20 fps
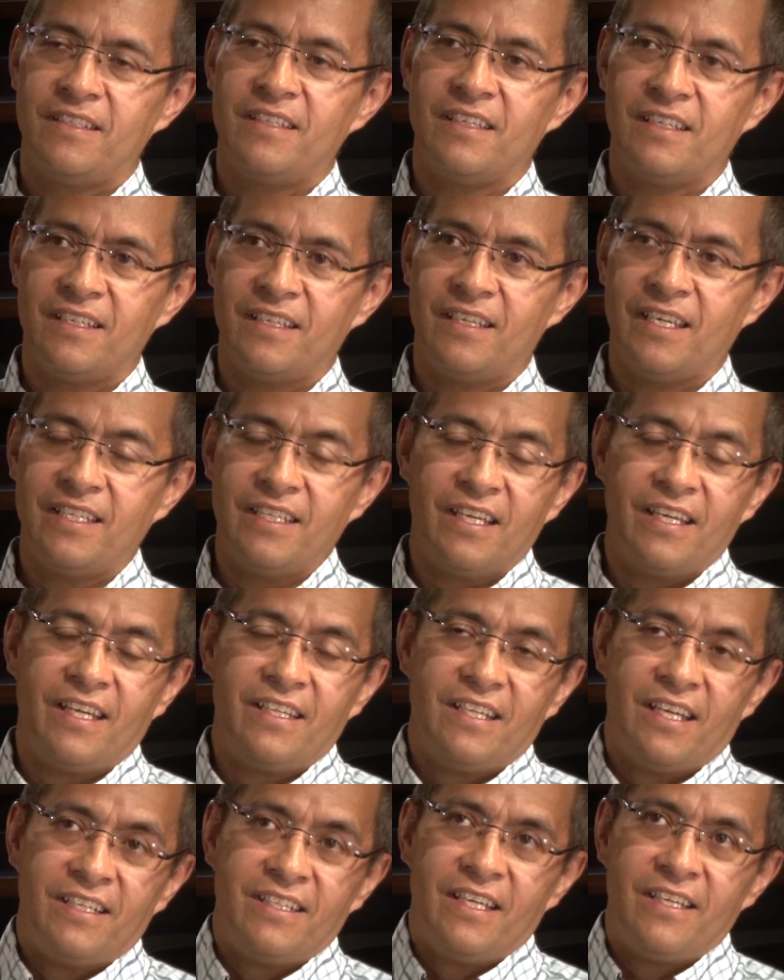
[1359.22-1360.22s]
Yeah,
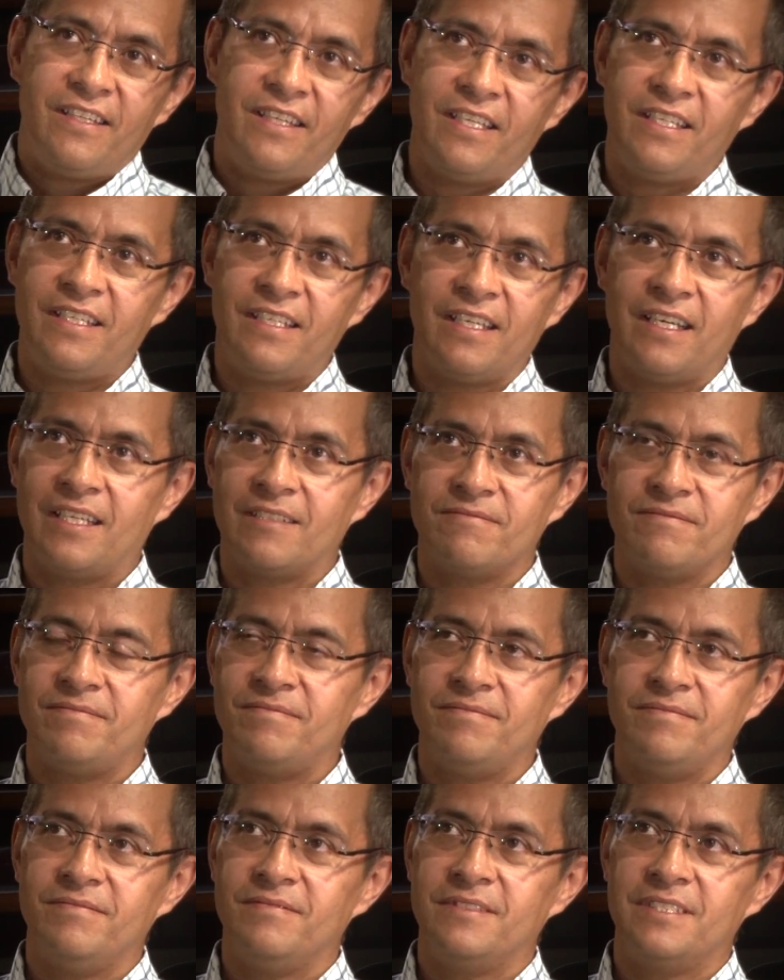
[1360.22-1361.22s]
and I think
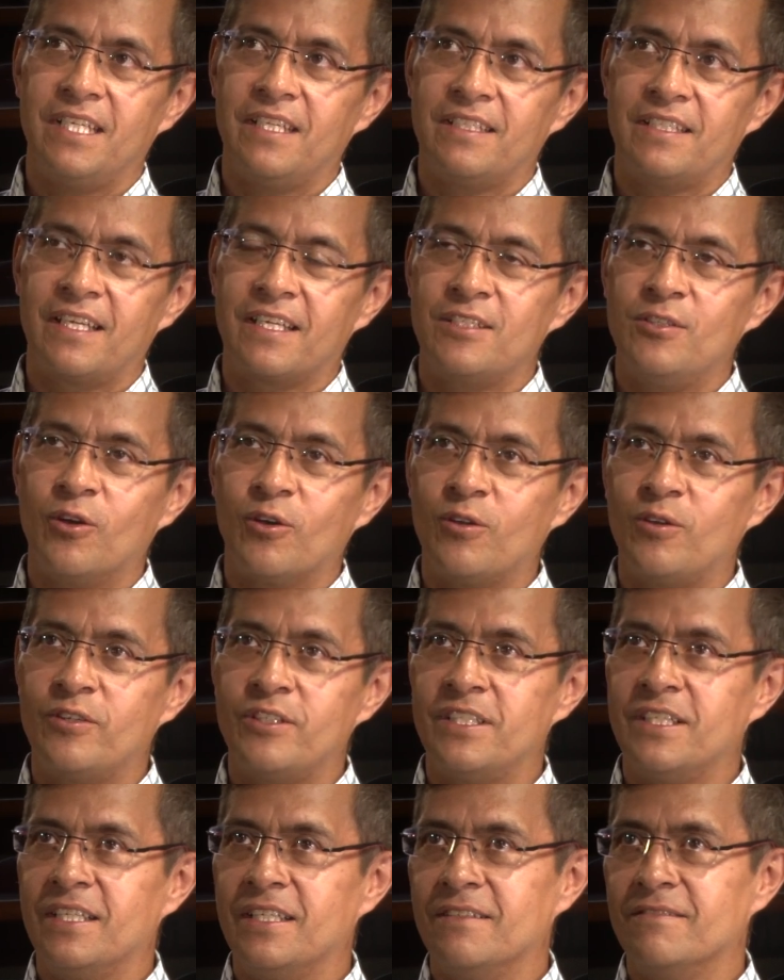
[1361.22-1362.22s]

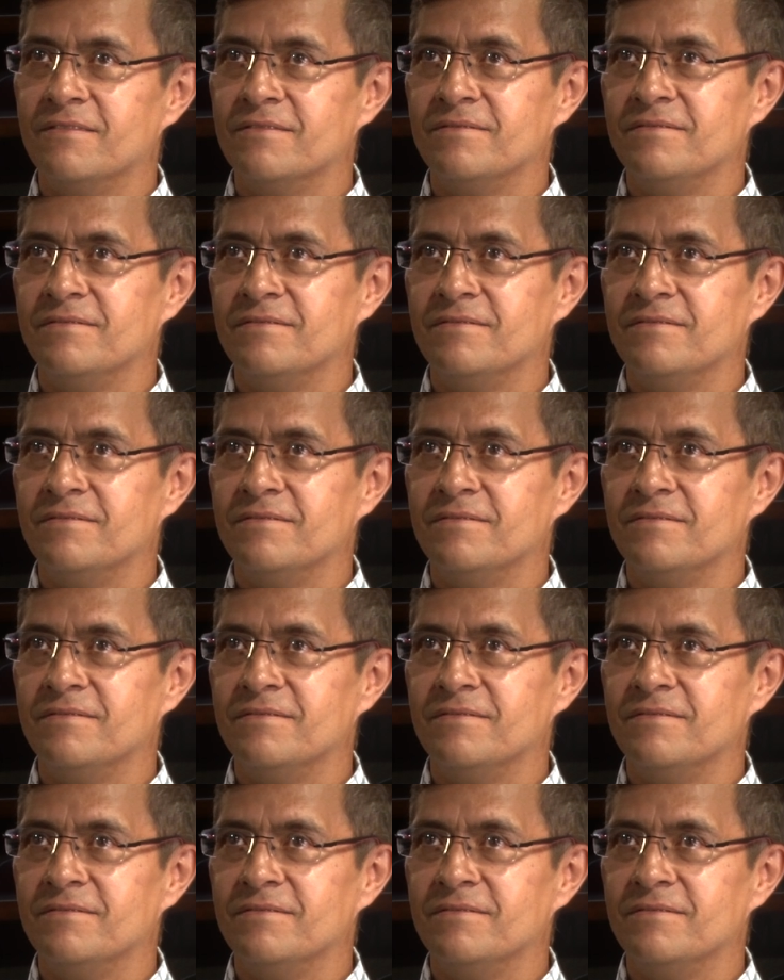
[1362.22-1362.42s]
technology